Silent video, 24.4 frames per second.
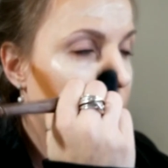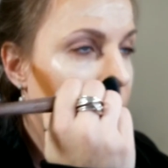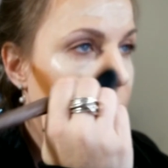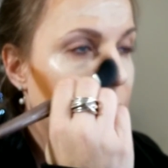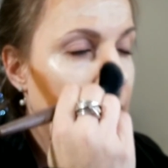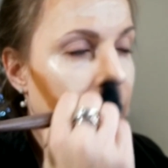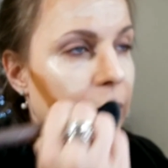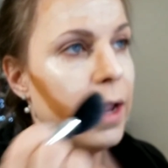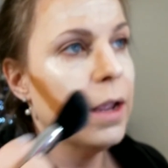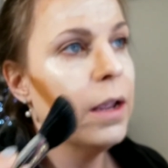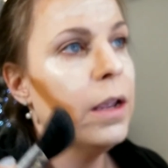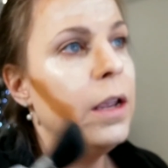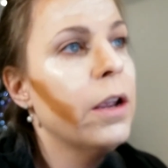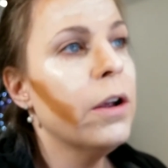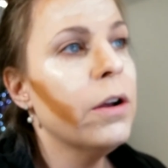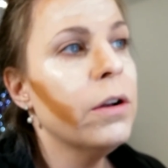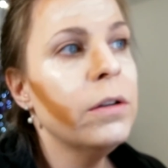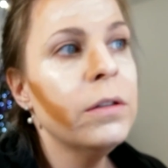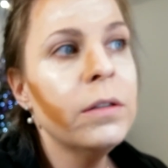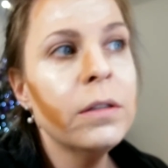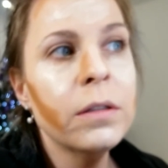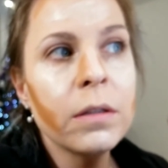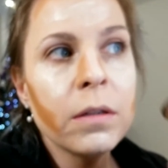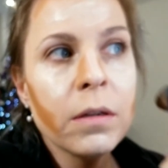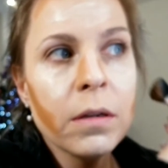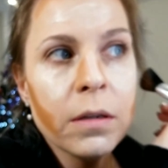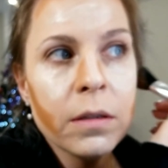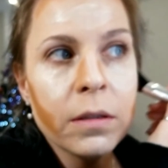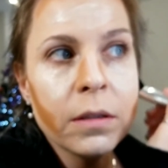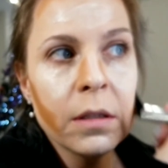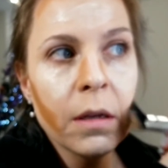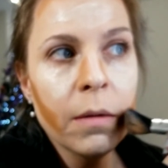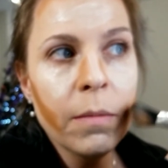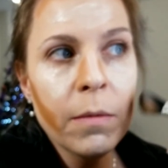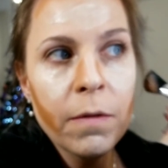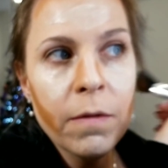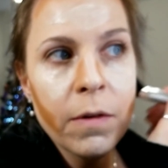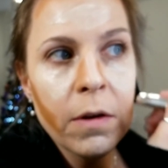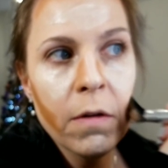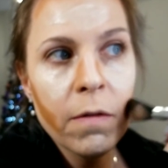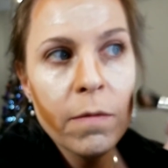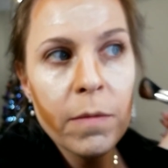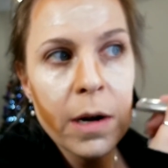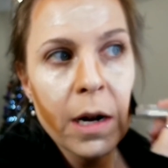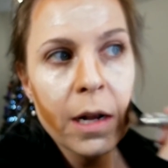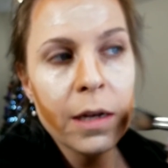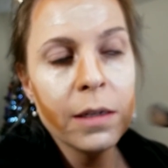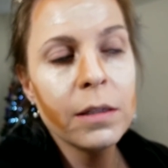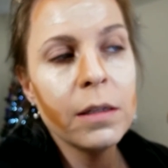Okay, here's, some of you have
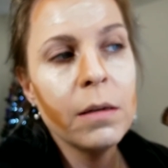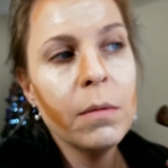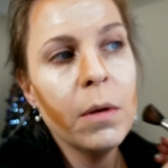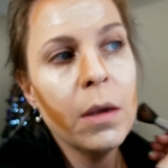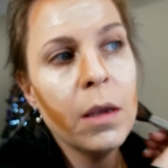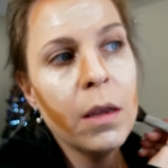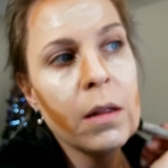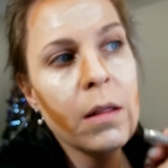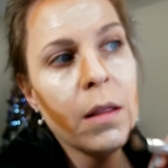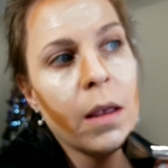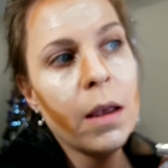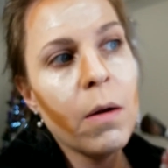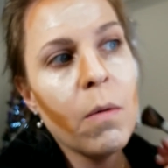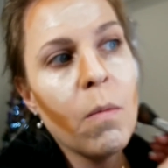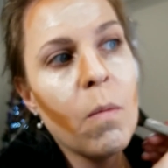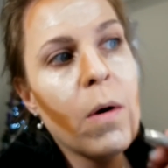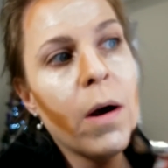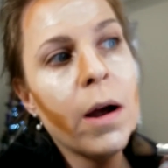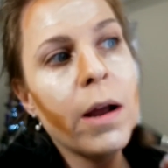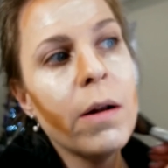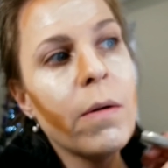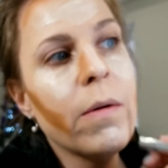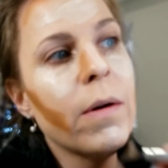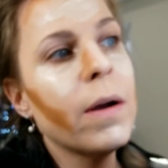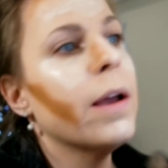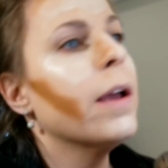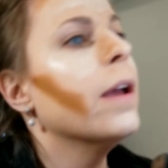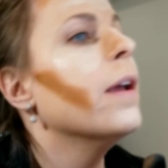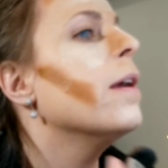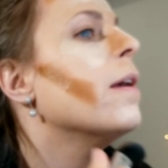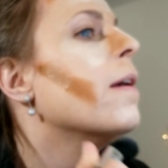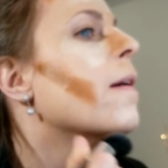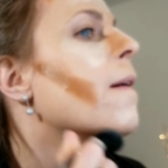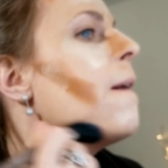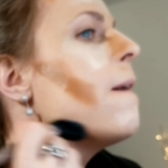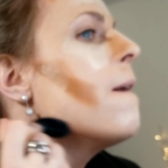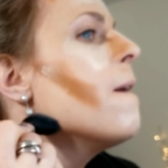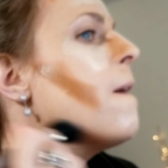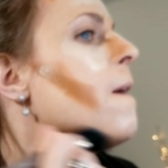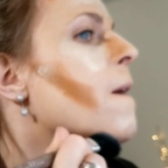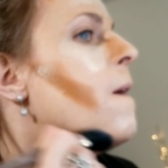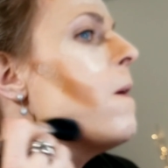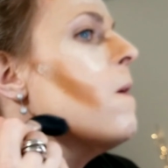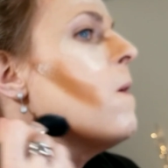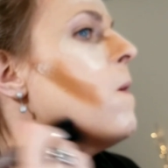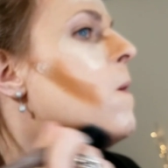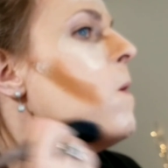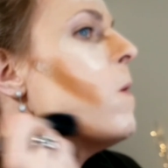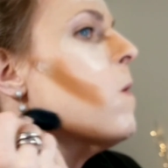been asking me like, why do I
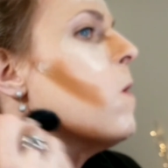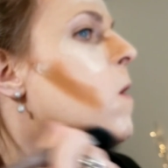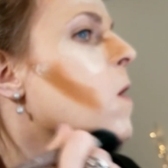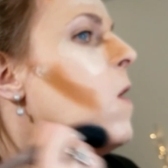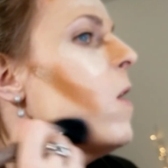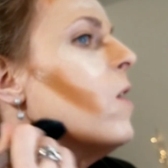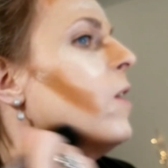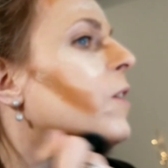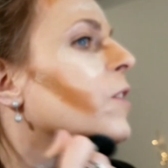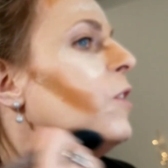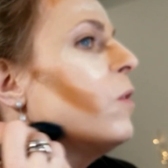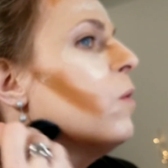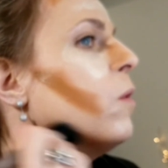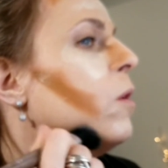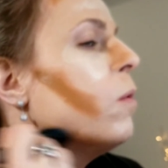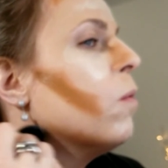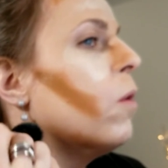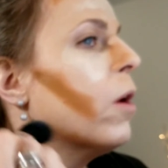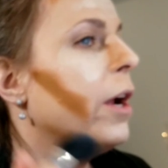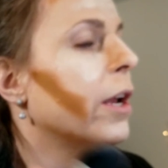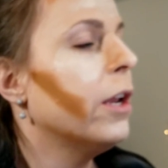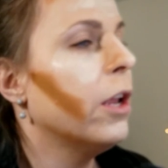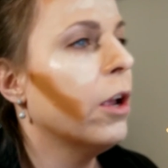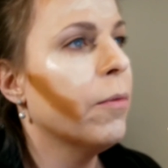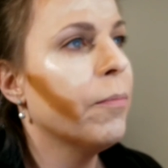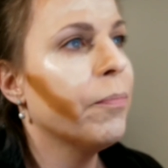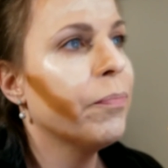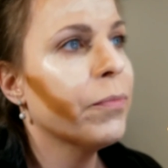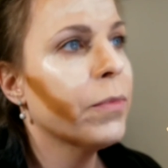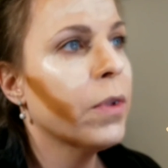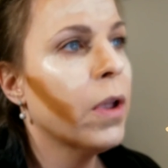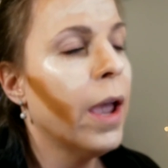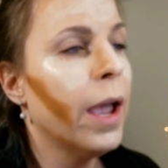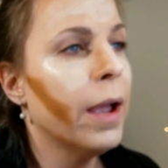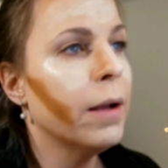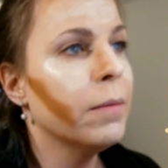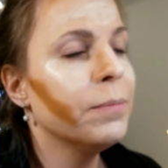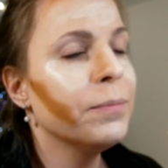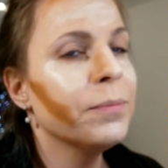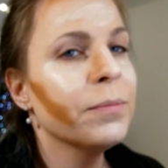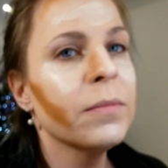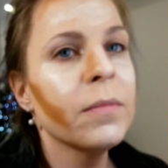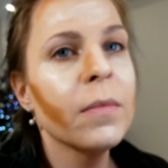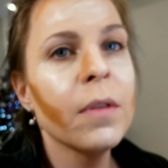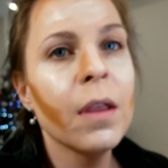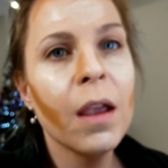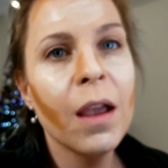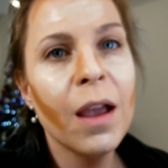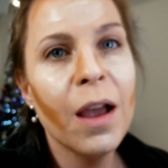contour where I do? Okay,
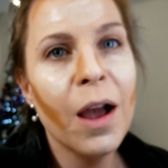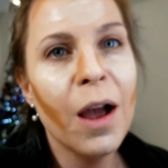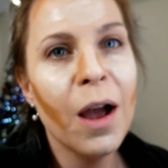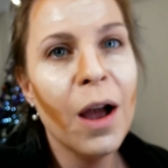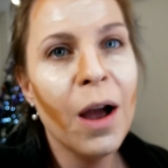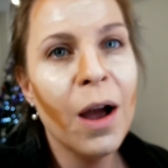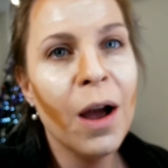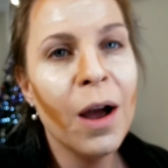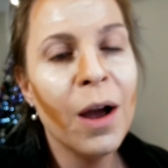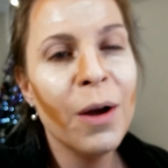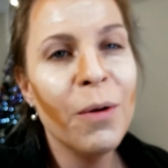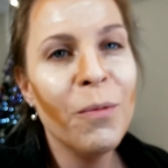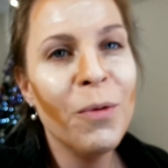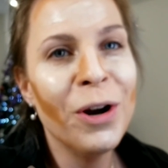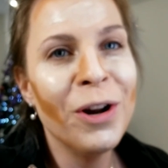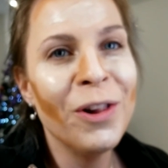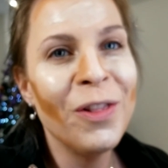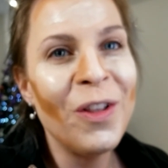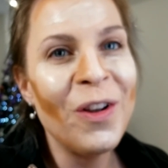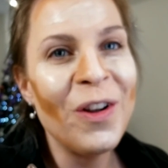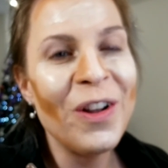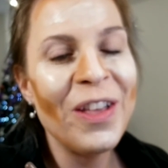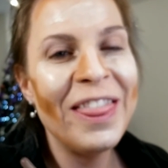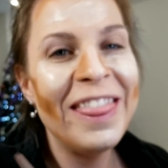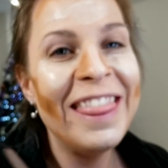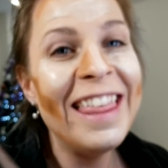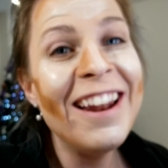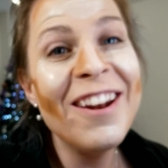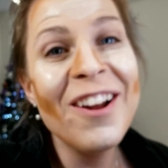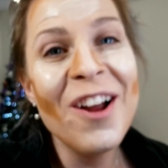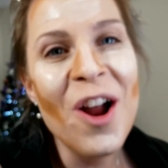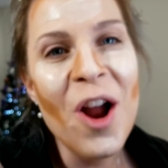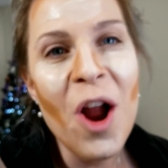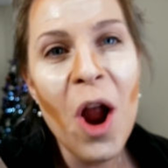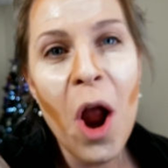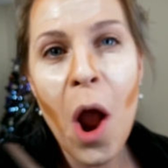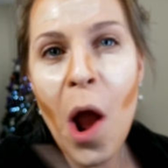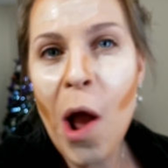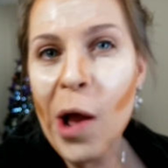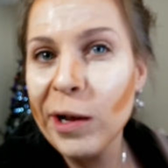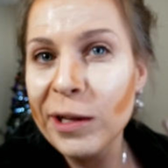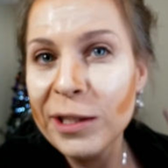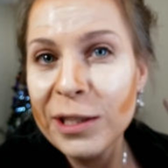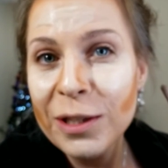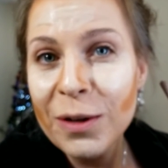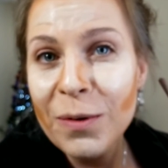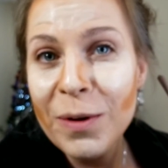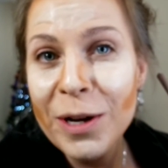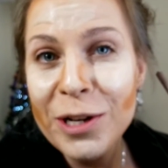I wanna look thinner,
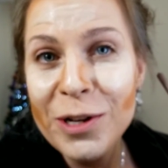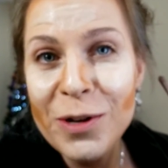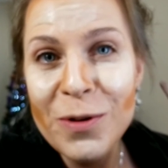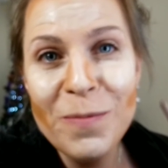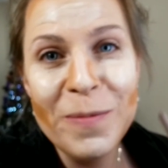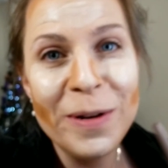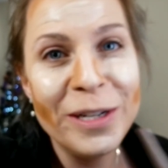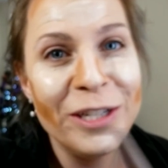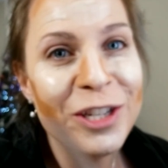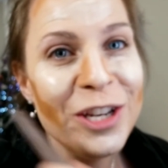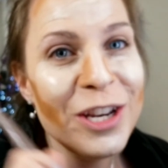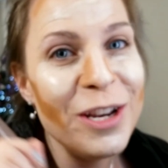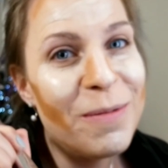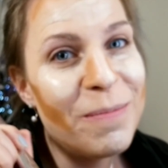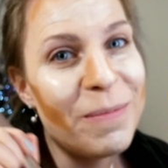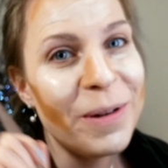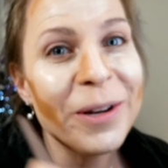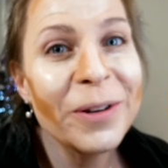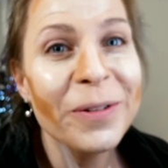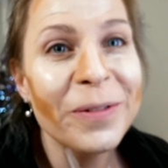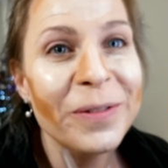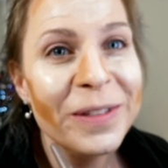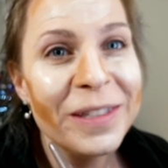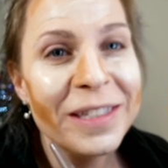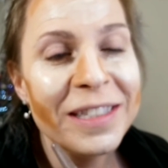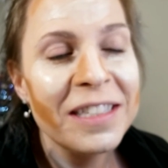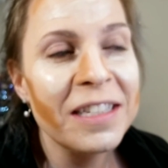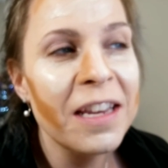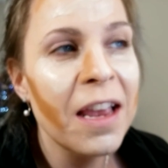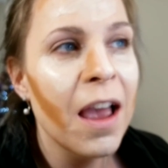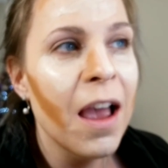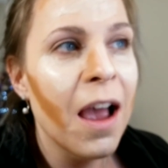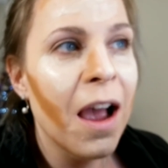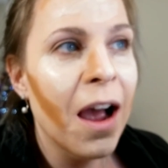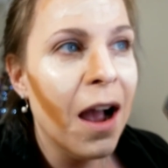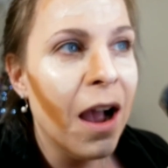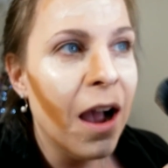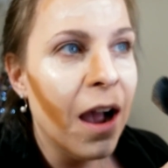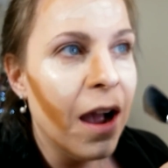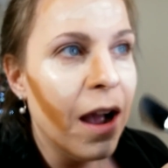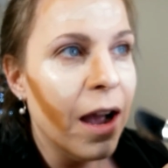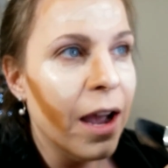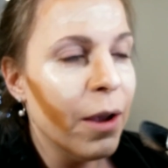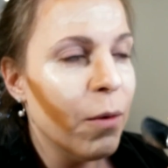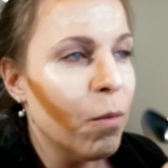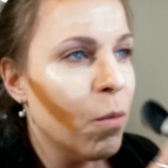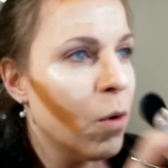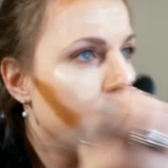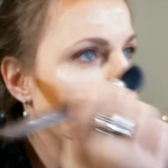so I do my cheekbones.
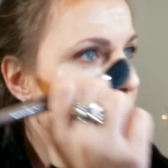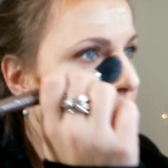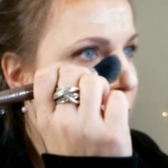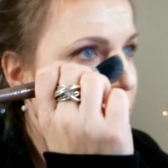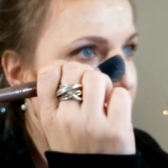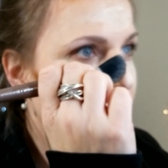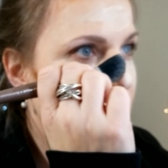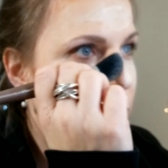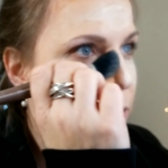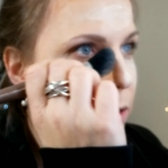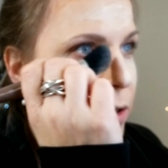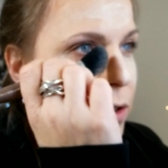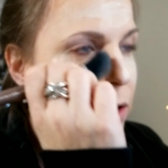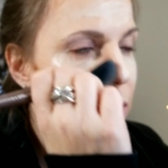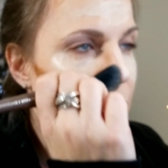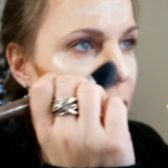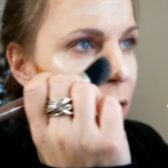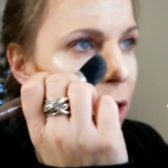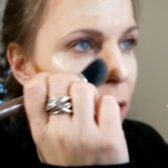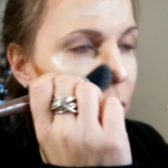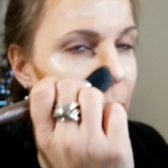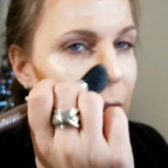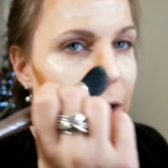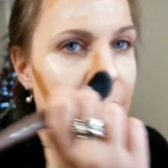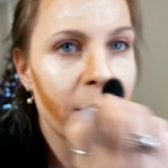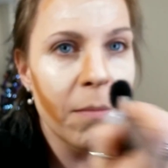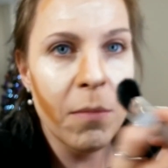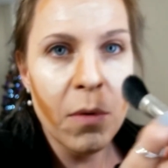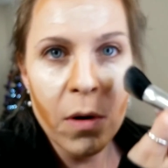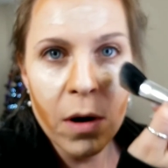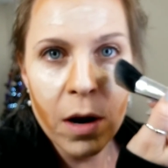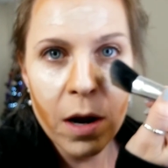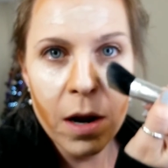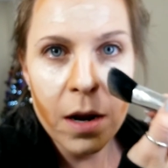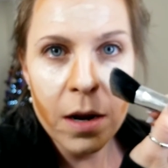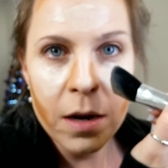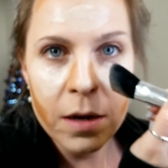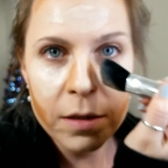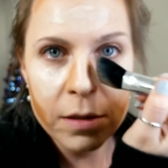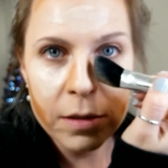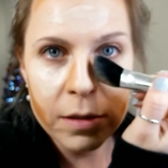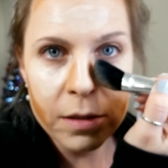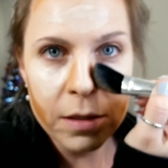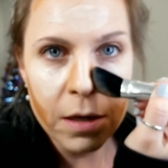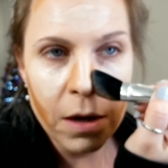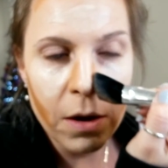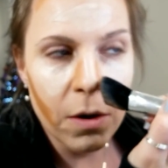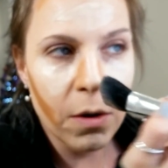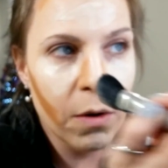I want my nose to go in more,
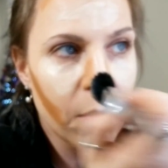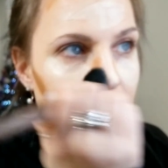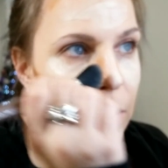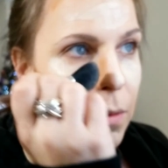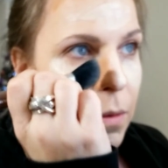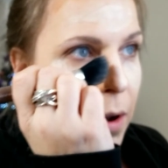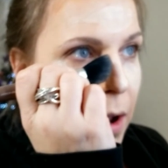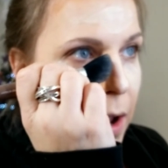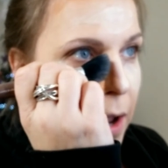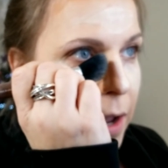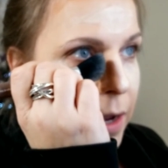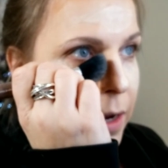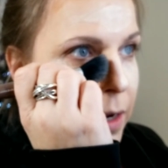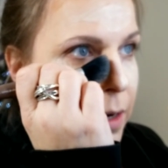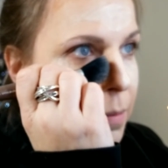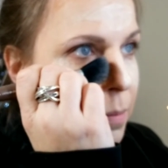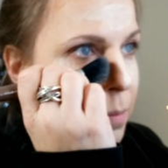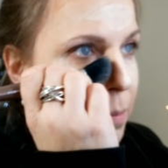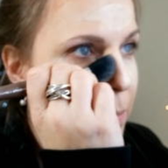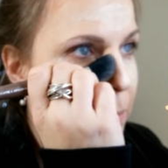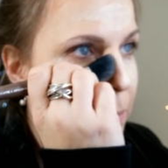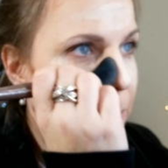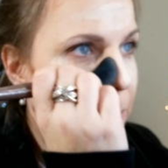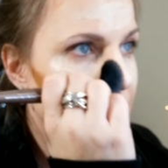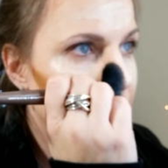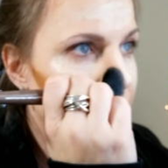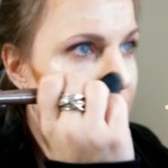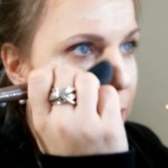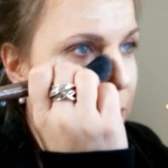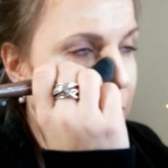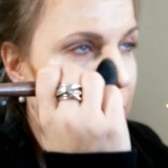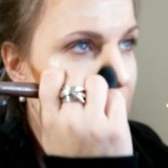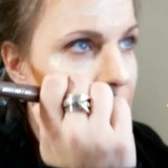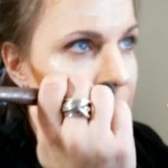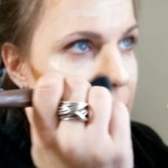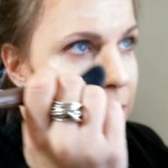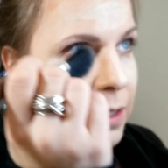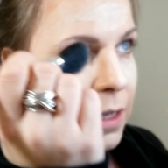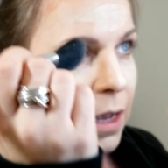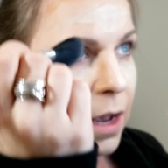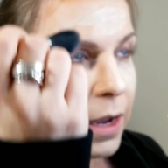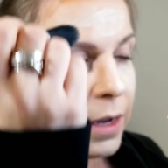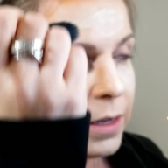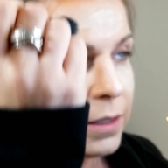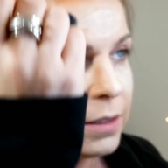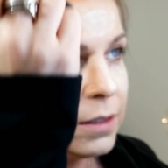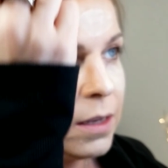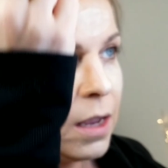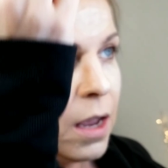so I put it on the
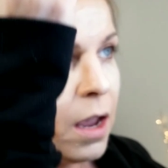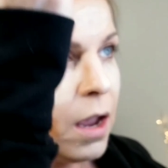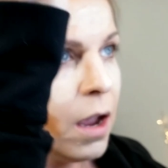sides.